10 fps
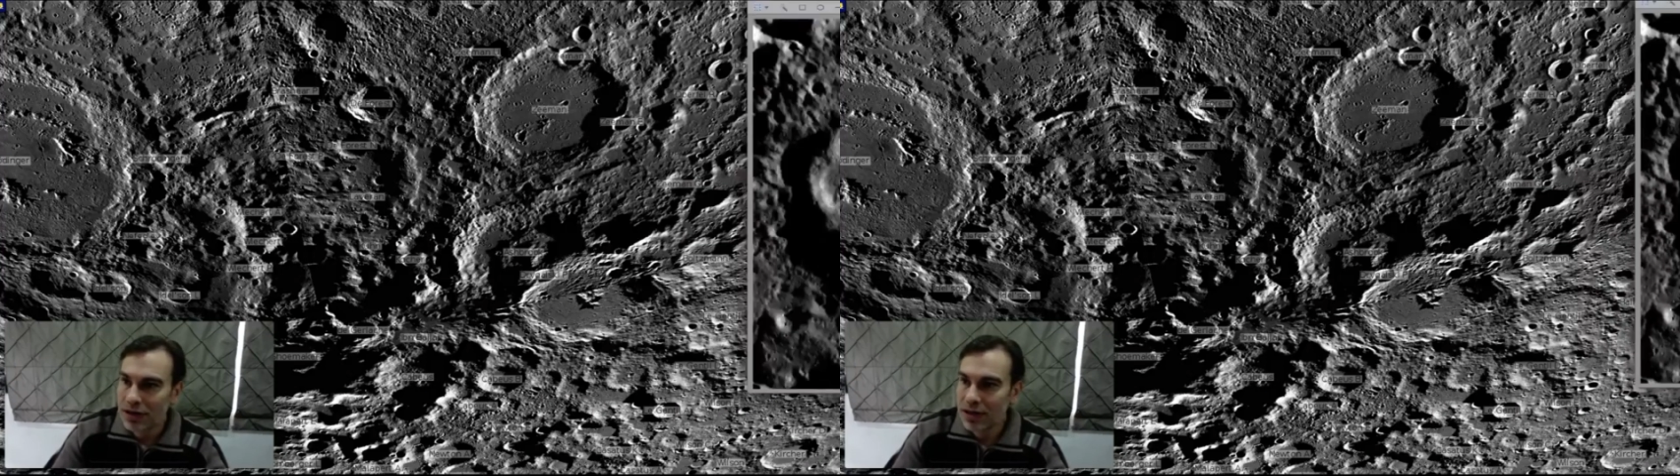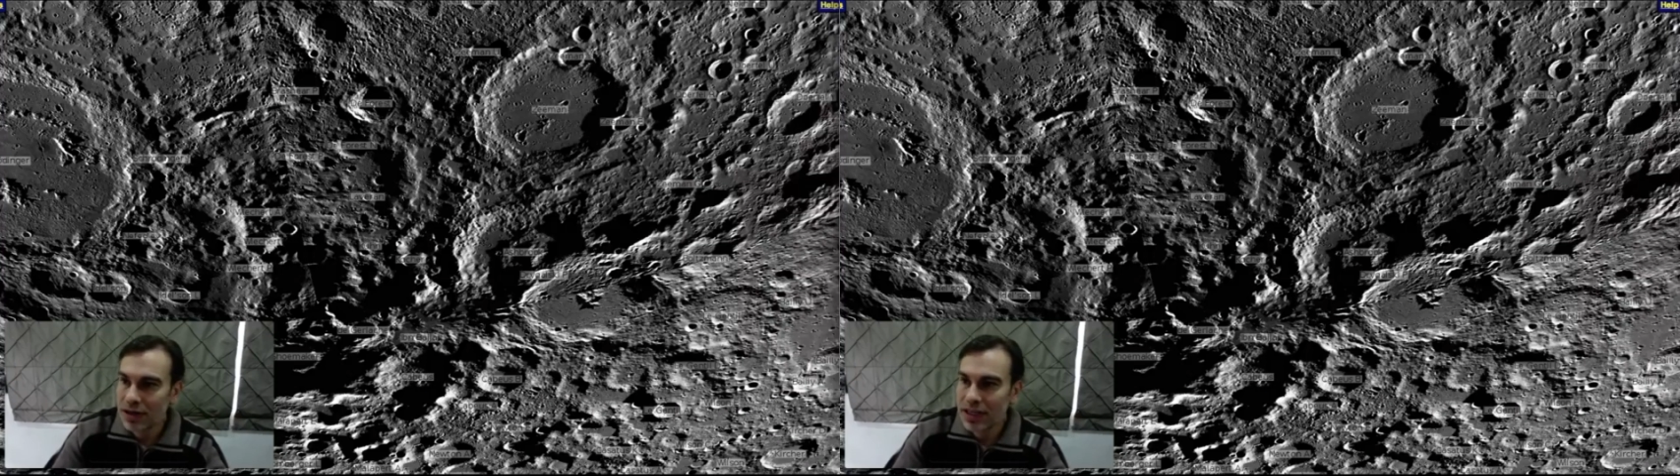
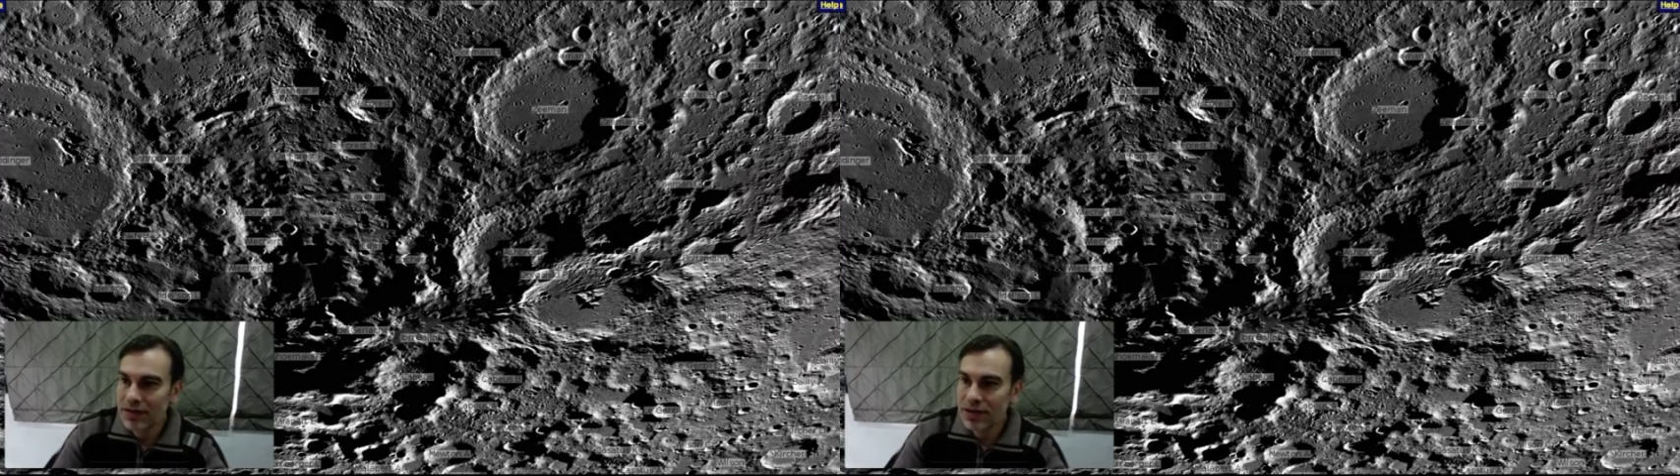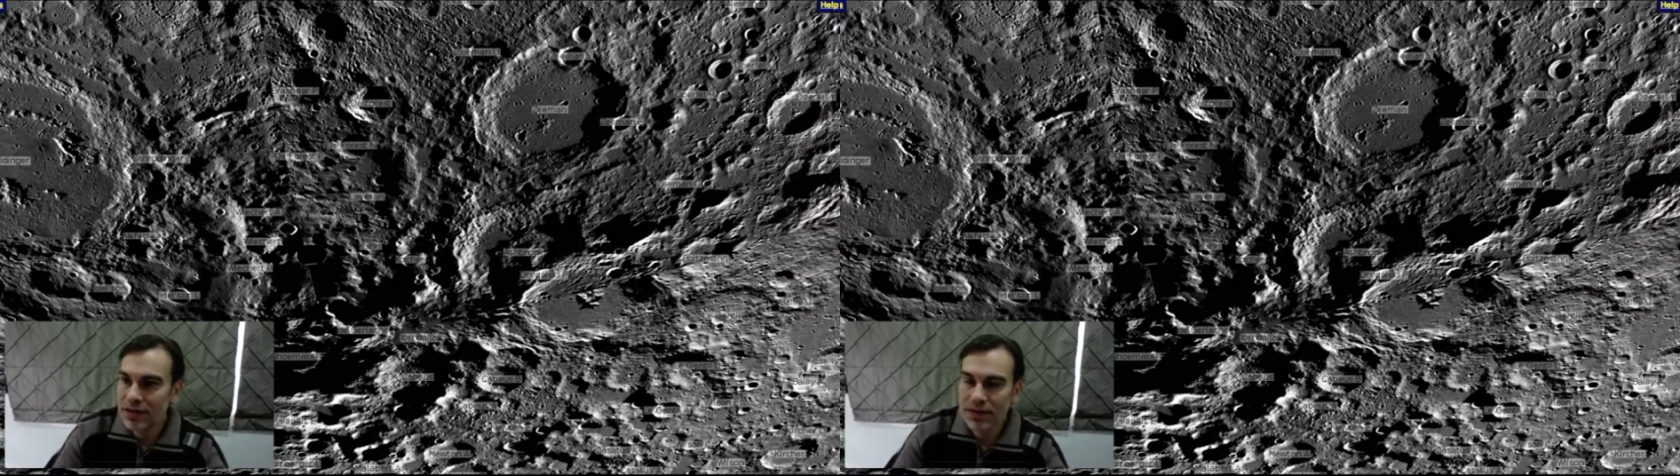It
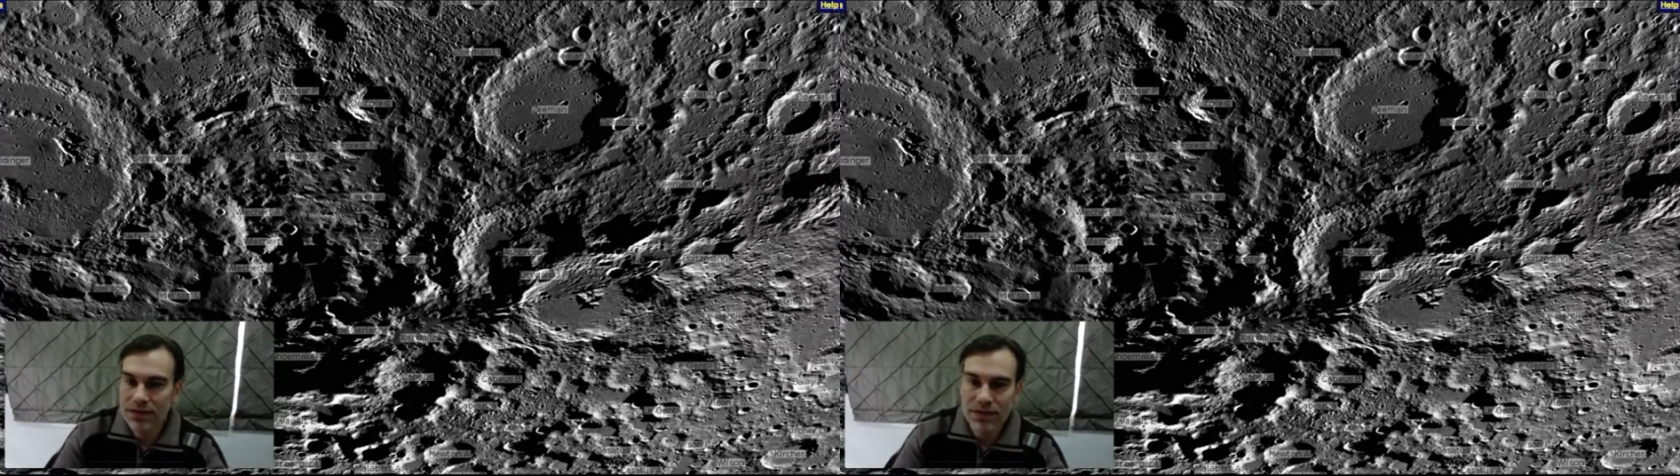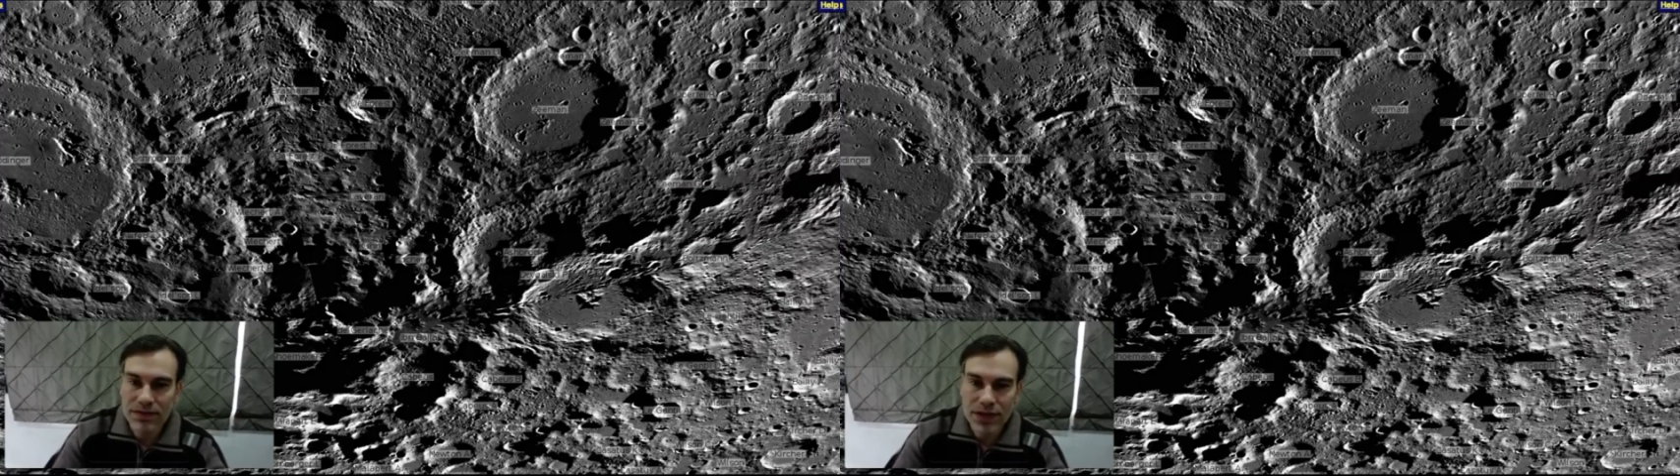gives you a
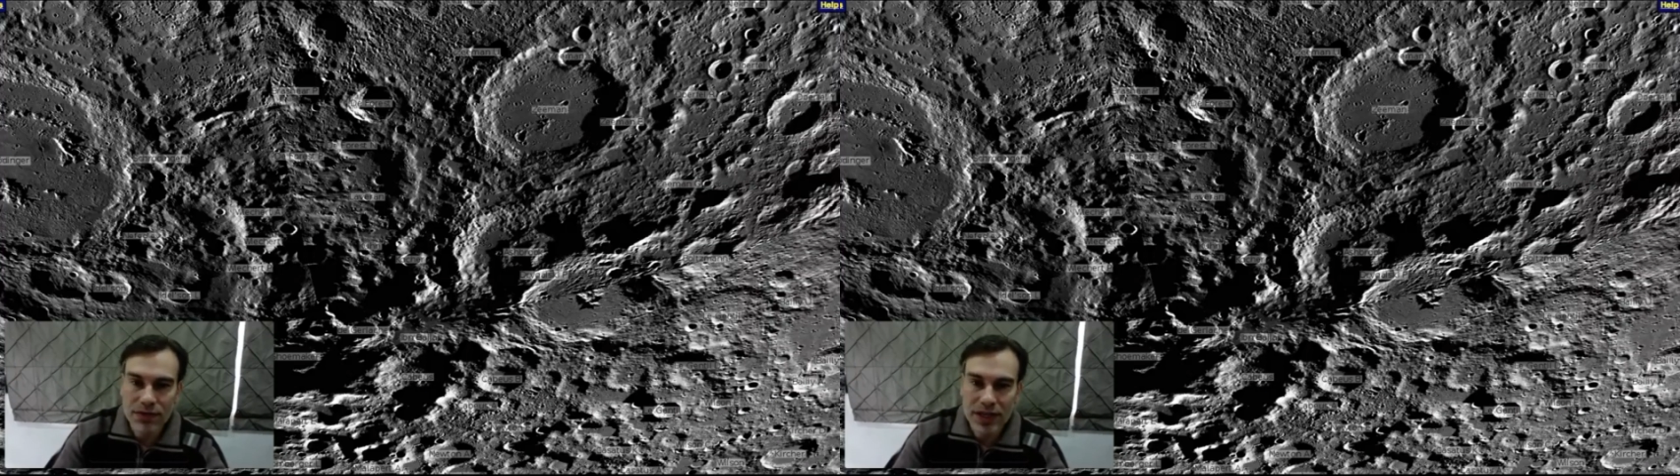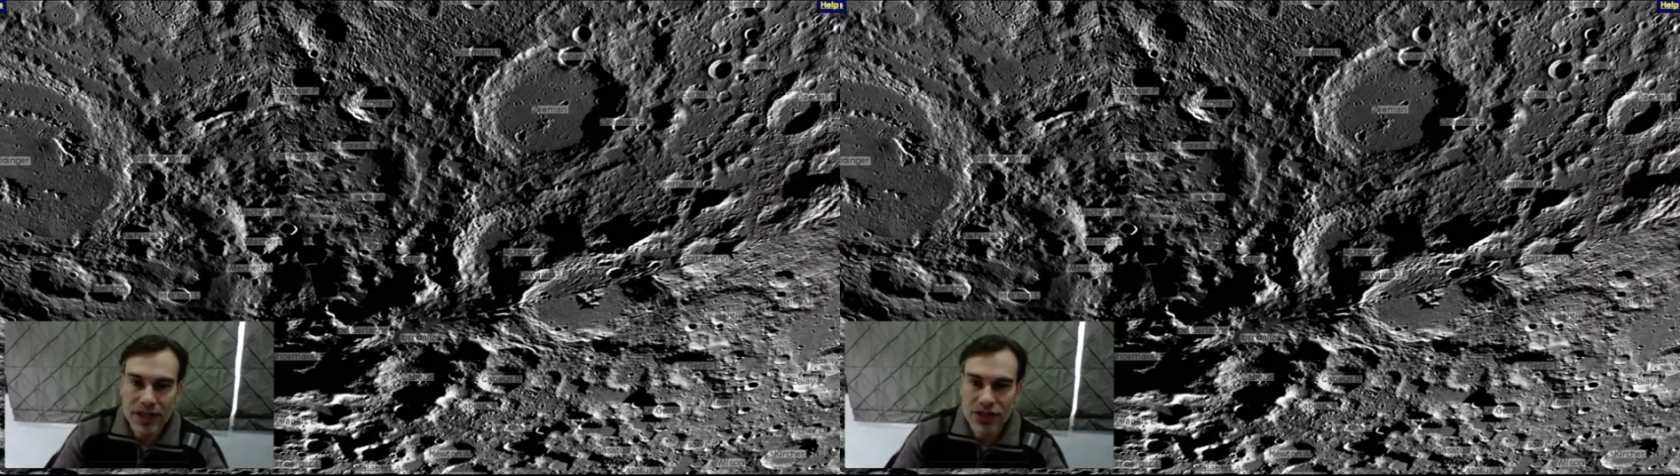different
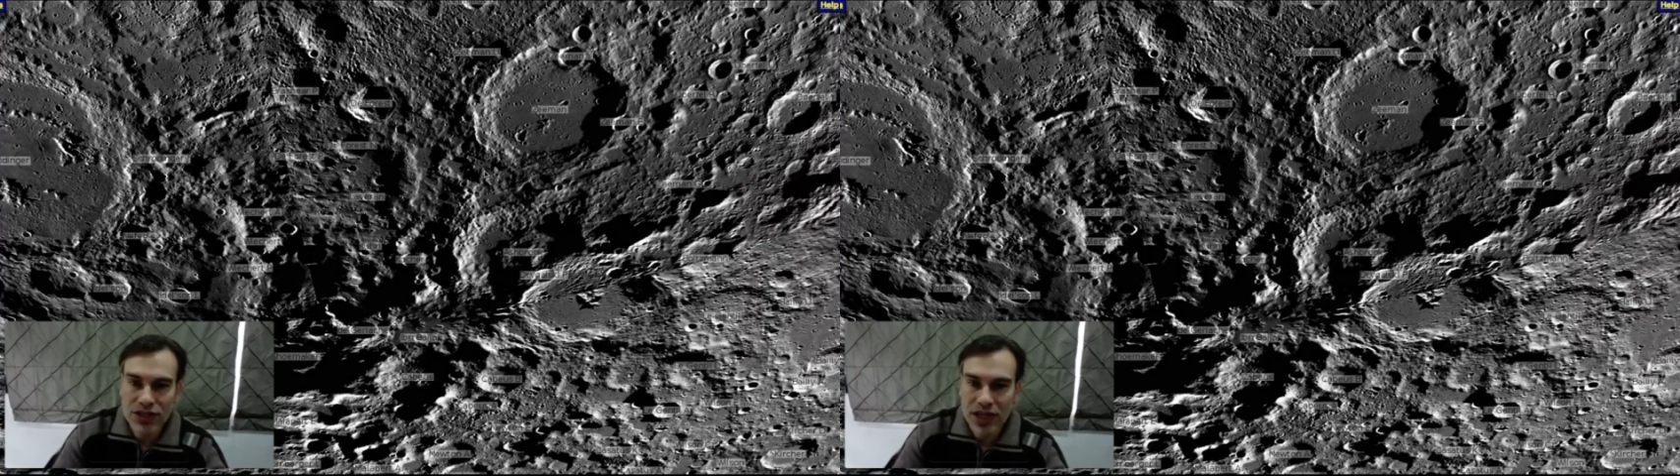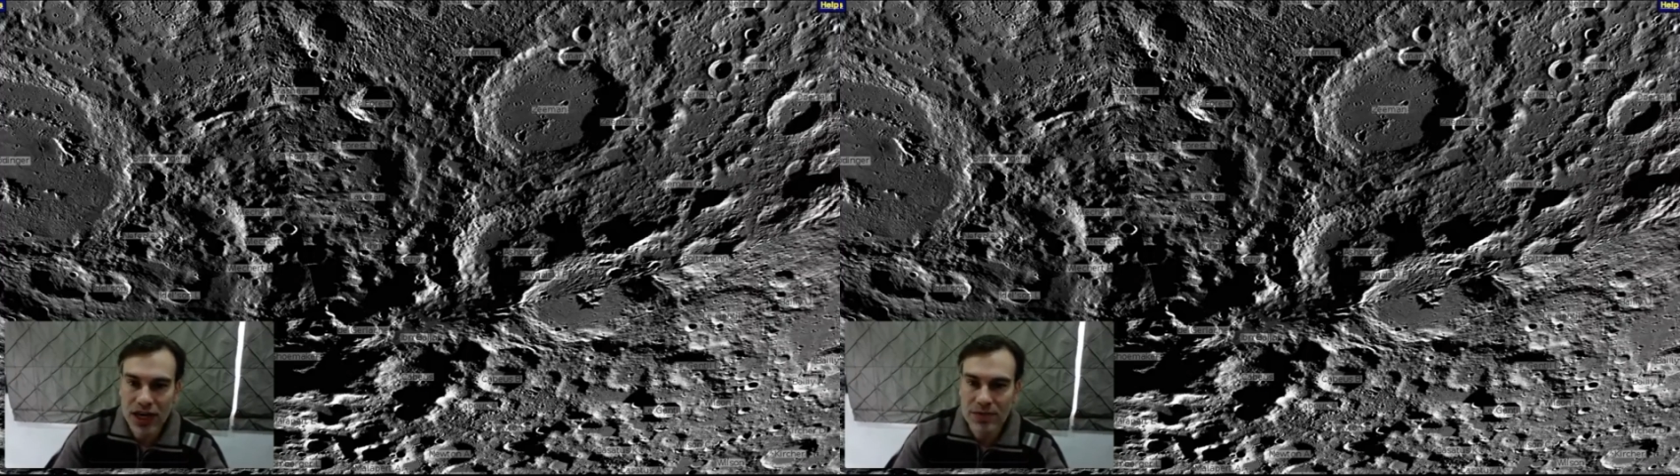view
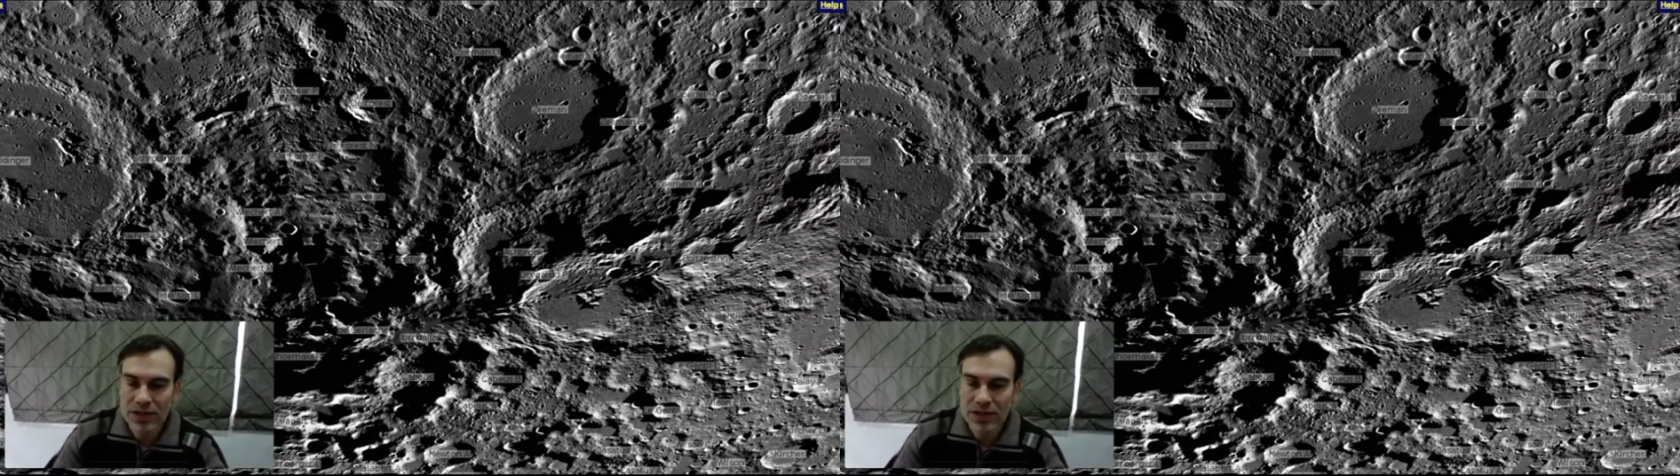each time.